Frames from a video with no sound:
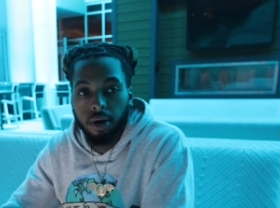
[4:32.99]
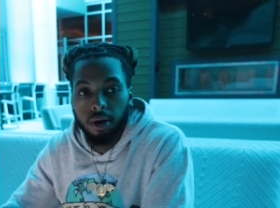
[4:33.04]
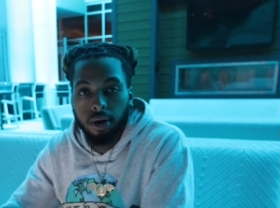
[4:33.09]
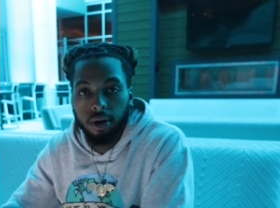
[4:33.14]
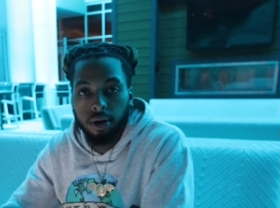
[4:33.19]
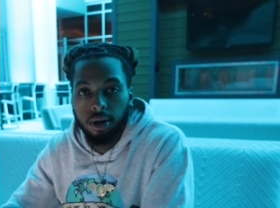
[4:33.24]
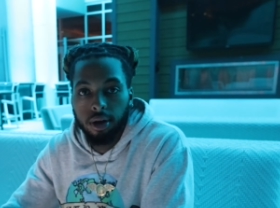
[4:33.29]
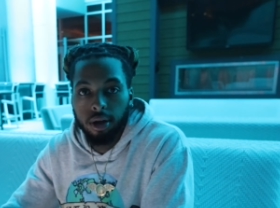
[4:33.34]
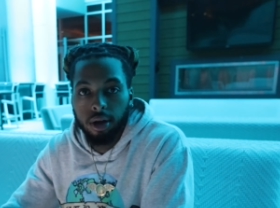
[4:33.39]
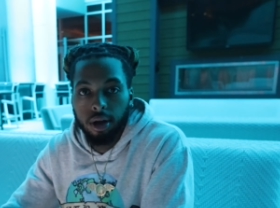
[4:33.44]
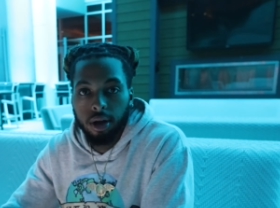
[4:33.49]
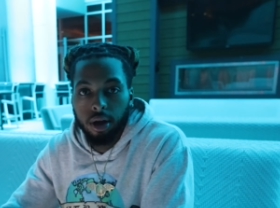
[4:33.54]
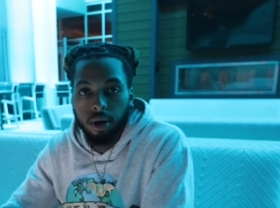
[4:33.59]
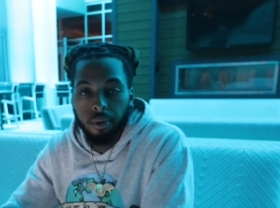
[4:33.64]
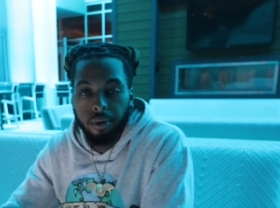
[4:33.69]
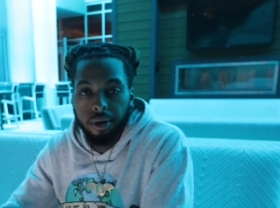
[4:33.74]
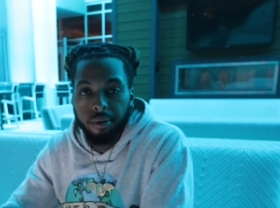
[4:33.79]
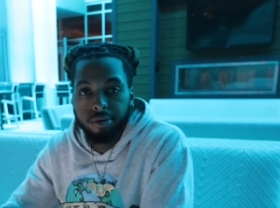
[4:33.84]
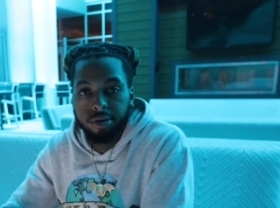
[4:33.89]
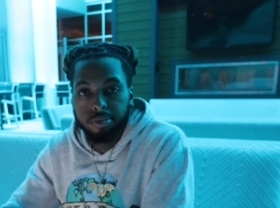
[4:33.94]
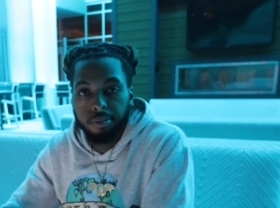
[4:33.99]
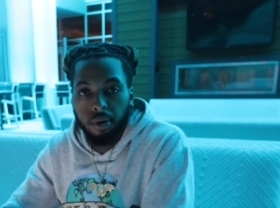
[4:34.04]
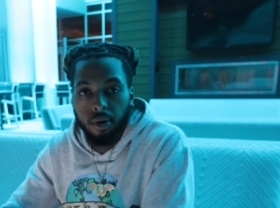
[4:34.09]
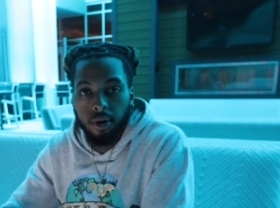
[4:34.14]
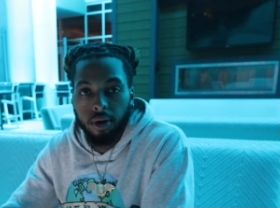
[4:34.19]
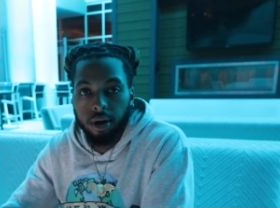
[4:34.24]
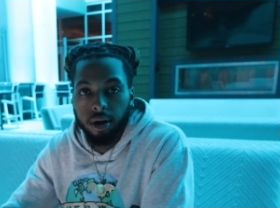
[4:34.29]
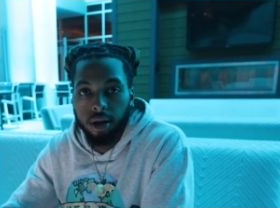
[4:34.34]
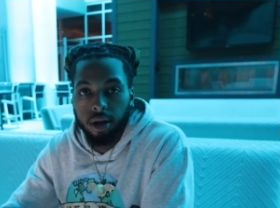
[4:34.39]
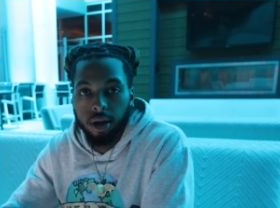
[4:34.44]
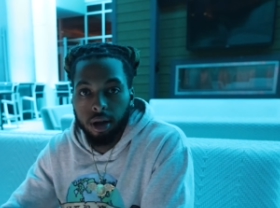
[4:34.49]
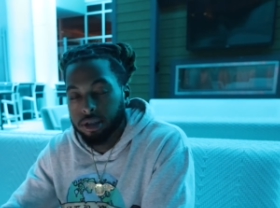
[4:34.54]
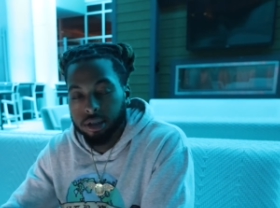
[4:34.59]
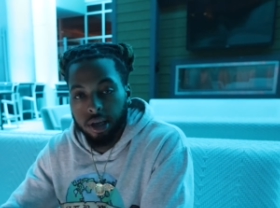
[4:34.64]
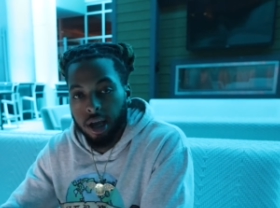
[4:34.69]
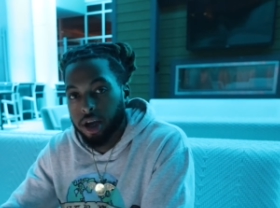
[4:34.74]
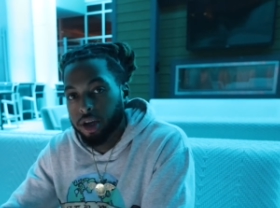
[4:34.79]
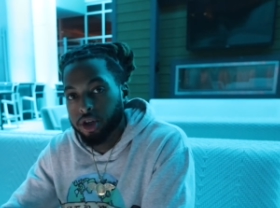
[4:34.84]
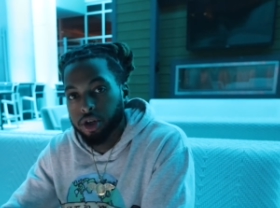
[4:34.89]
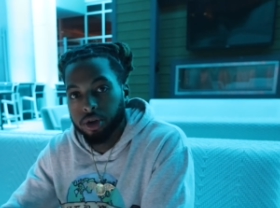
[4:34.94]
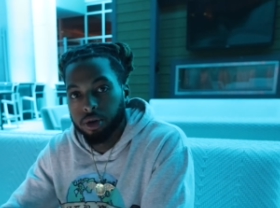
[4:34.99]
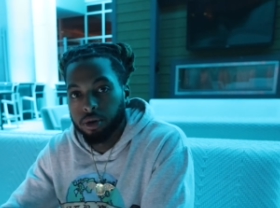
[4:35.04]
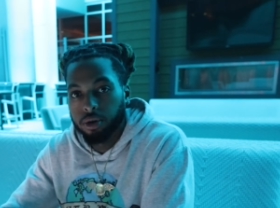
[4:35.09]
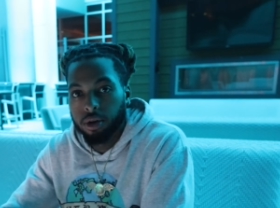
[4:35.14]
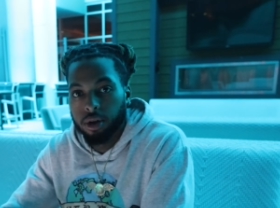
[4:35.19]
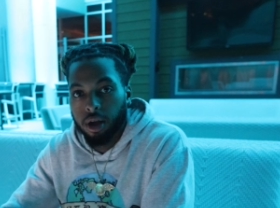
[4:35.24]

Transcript: when he was born. It's not true.